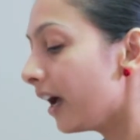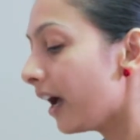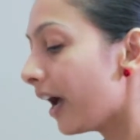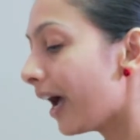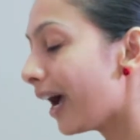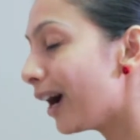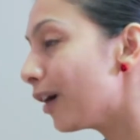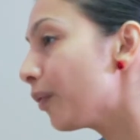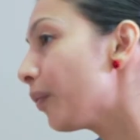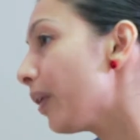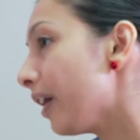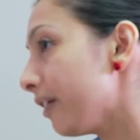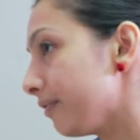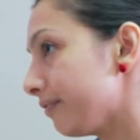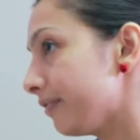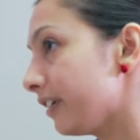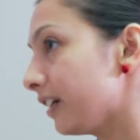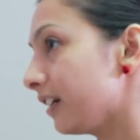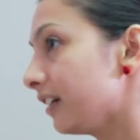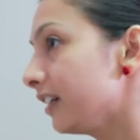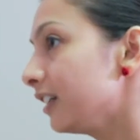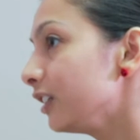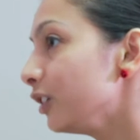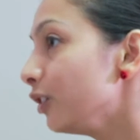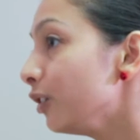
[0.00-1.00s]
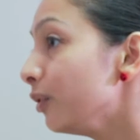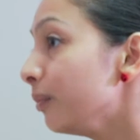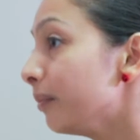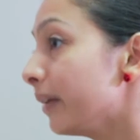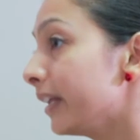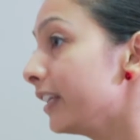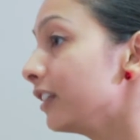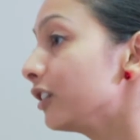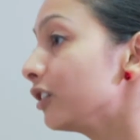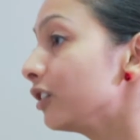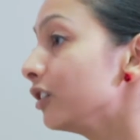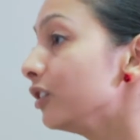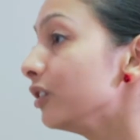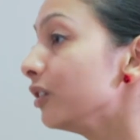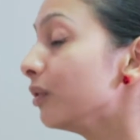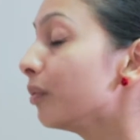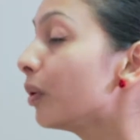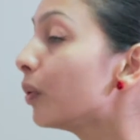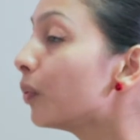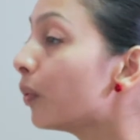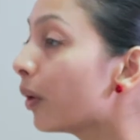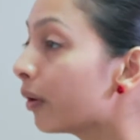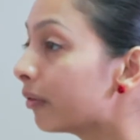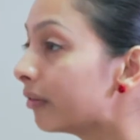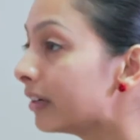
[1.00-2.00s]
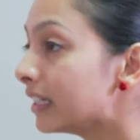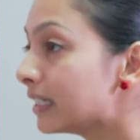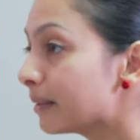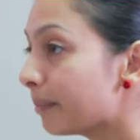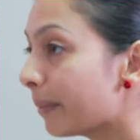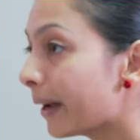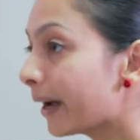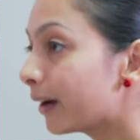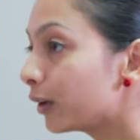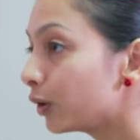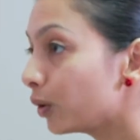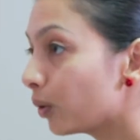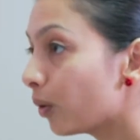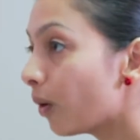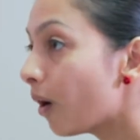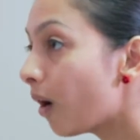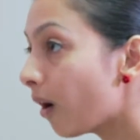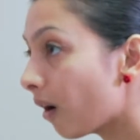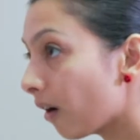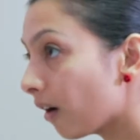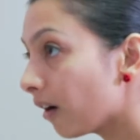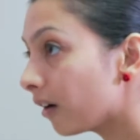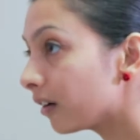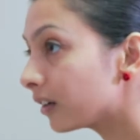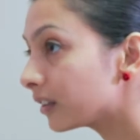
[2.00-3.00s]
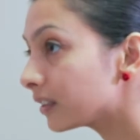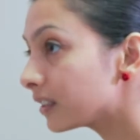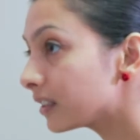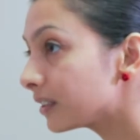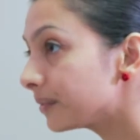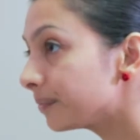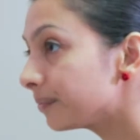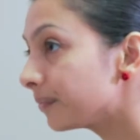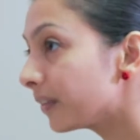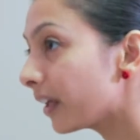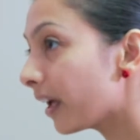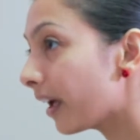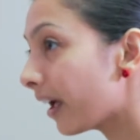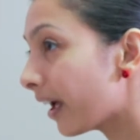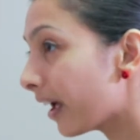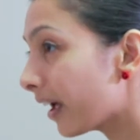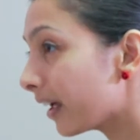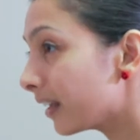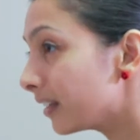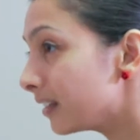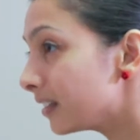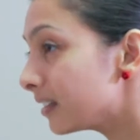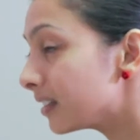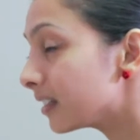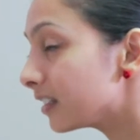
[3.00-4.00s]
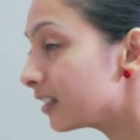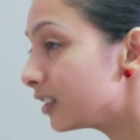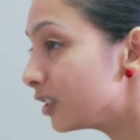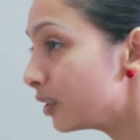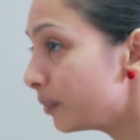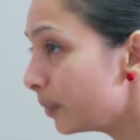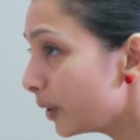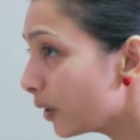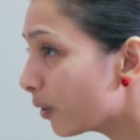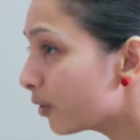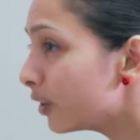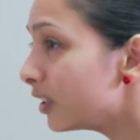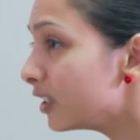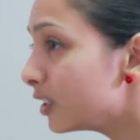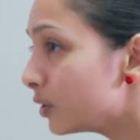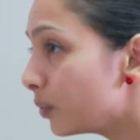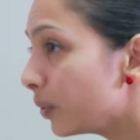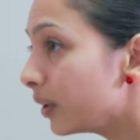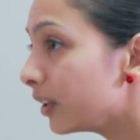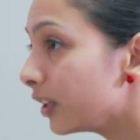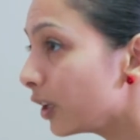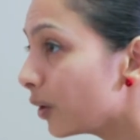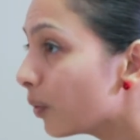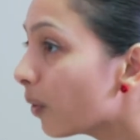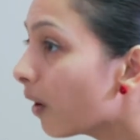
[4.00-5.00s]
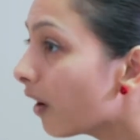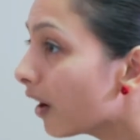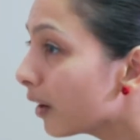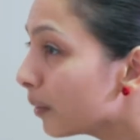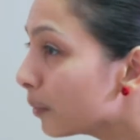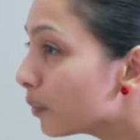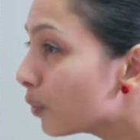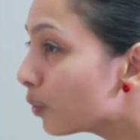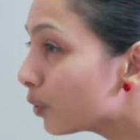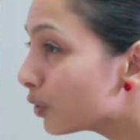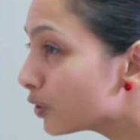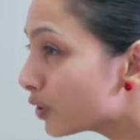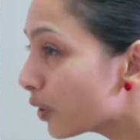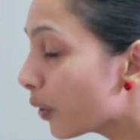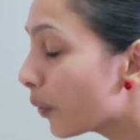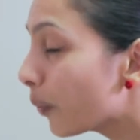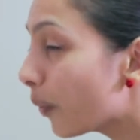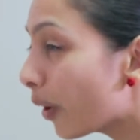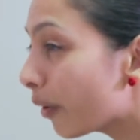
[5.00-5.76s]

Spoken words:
However, you mentioned you were worried about your heart, and to be honest with you, I'm also